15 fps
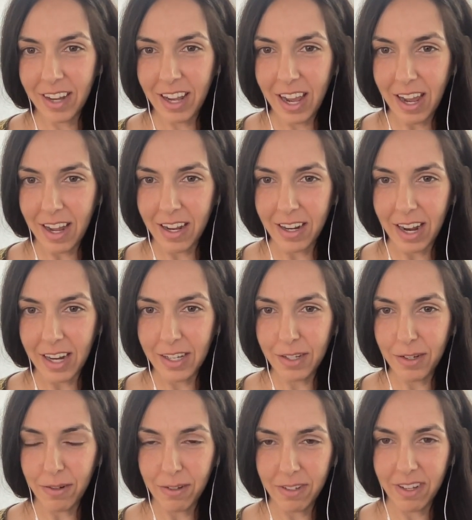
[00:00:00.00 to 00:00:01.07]
and I
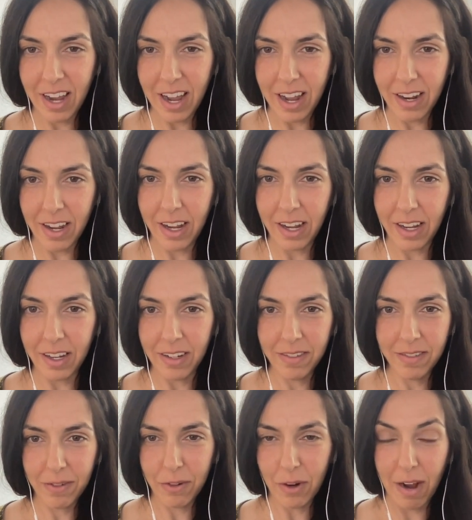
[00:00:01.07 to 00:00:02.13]
sold at a
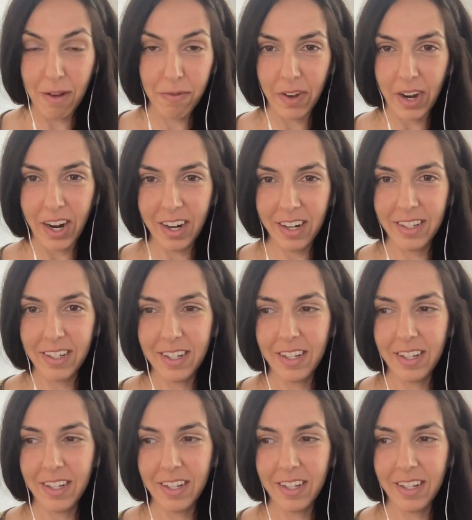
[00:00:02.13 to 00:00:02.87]
craft fair